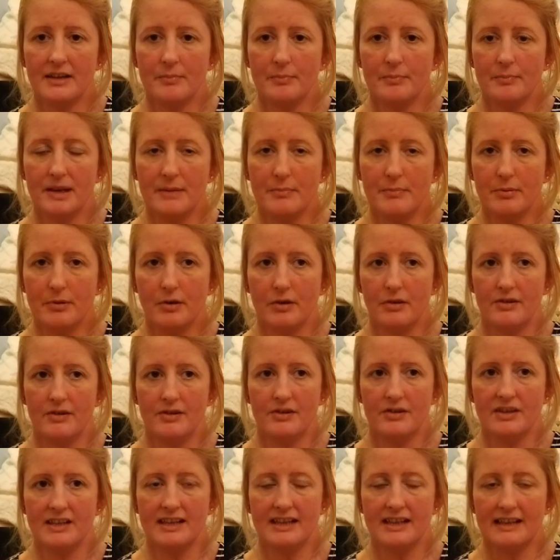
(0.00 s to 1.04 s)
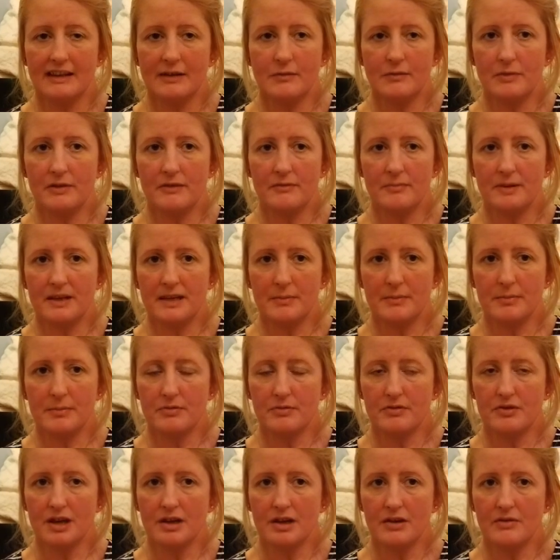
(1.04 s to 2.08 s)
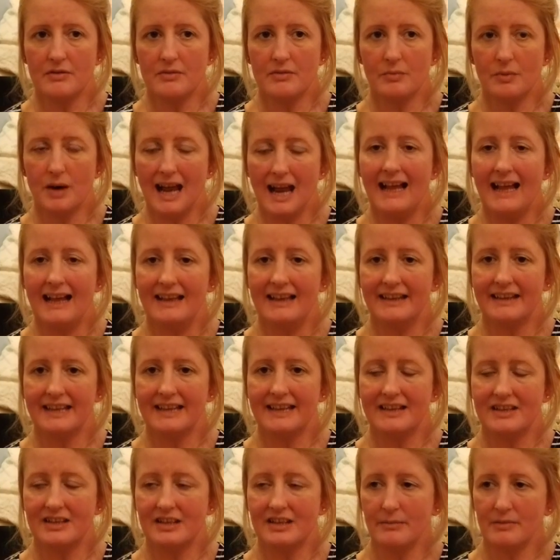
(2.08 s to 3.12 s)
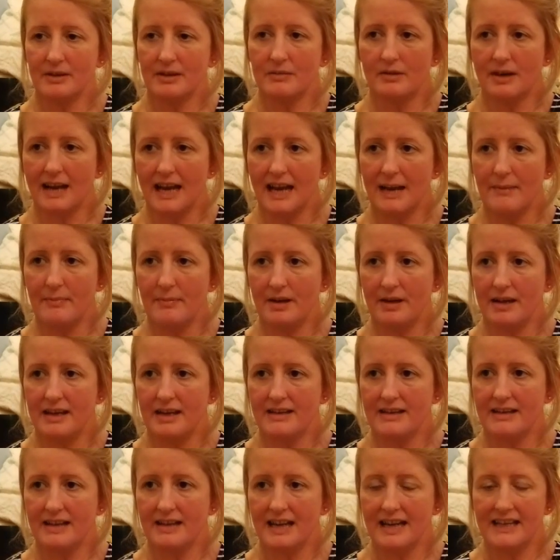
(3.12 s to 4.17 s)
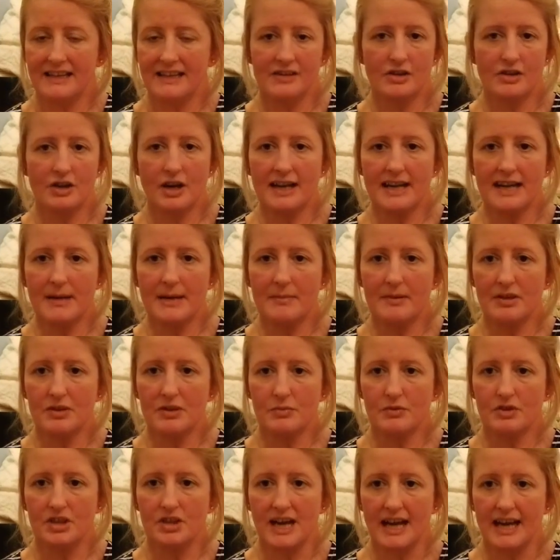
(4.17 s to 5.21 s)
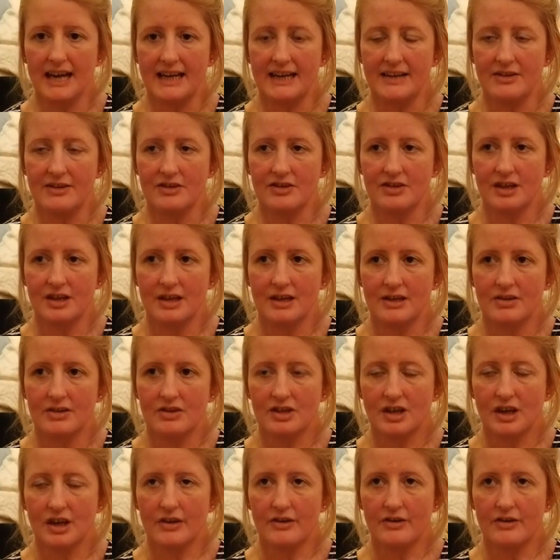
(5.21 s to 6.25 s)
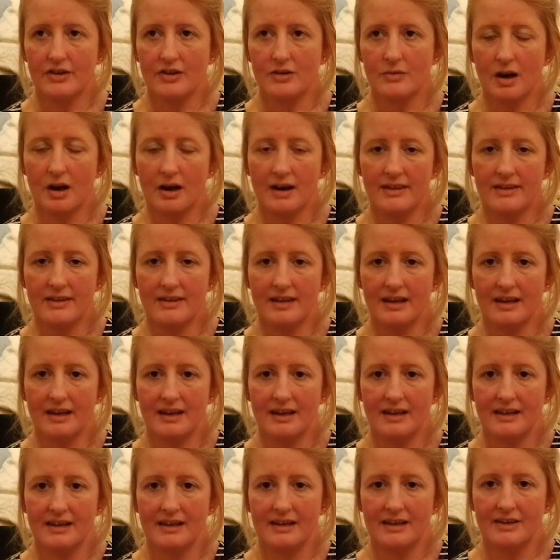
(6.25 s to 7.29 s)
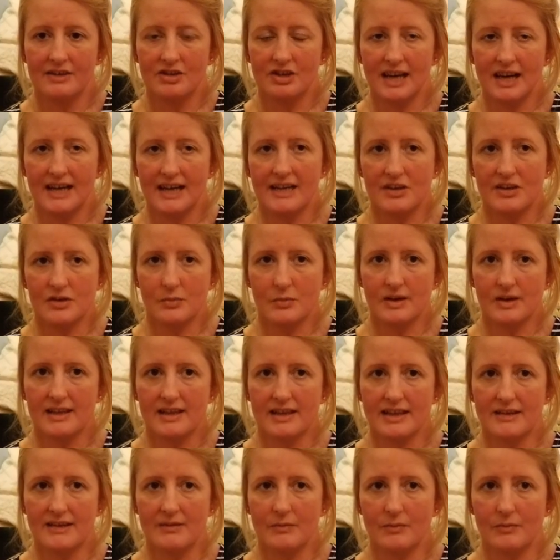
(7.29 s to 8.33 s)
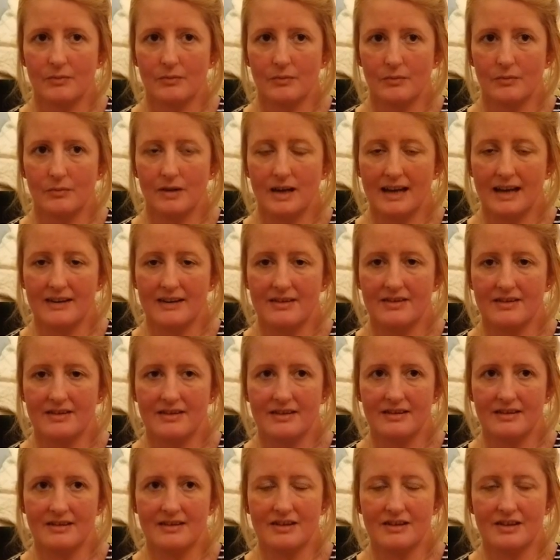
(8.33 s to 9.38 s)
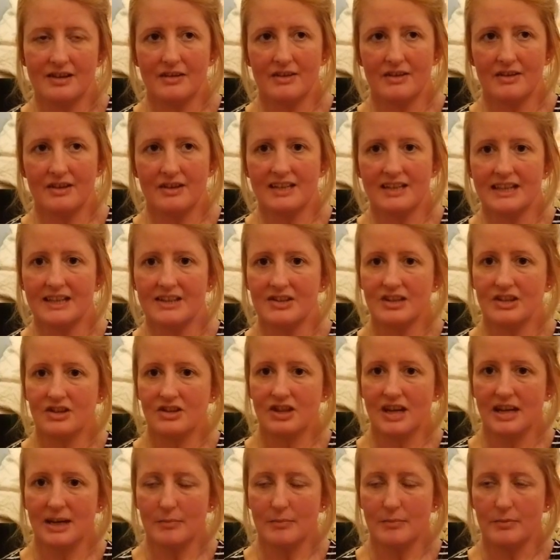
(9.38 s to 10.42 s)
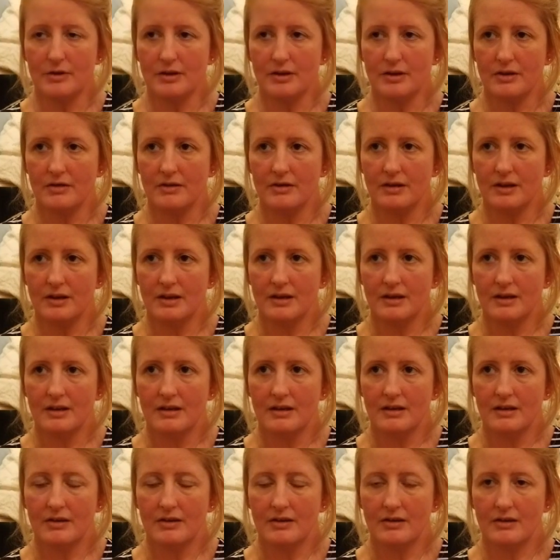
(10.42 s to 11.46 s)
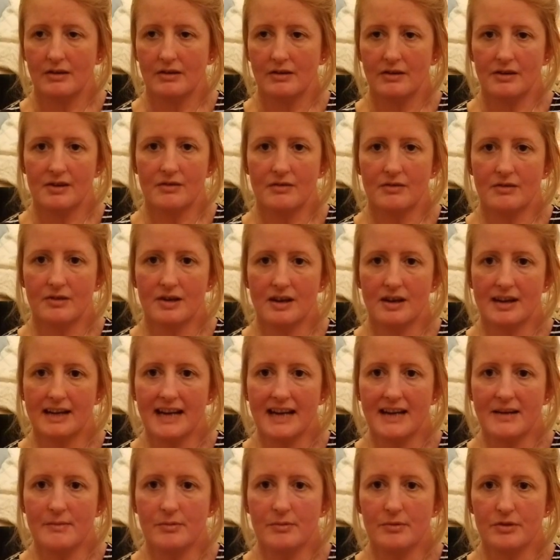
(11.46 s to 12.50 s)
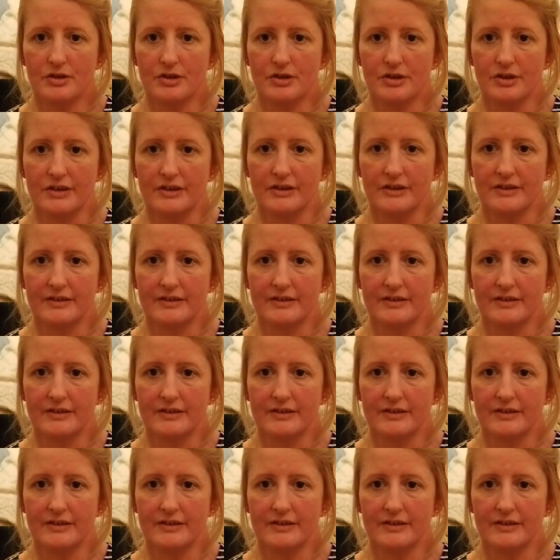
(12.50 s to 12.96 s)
people, you can get on with people so well, then something will happen and the dynamics will change. So you either change with it and, you know, the things that shape you, or you're not able to.